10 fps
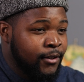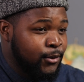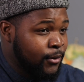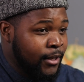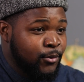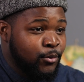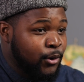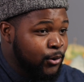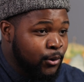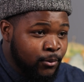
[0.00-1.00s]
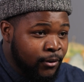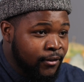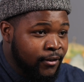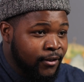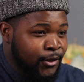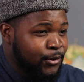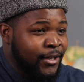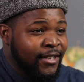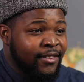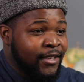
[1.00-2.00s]
You don't gotta work no more. You don't
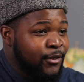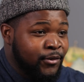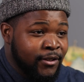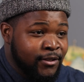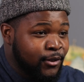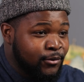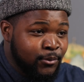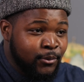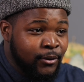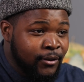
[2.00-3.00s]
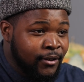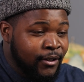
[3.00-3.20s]
gotta think for yourself no more.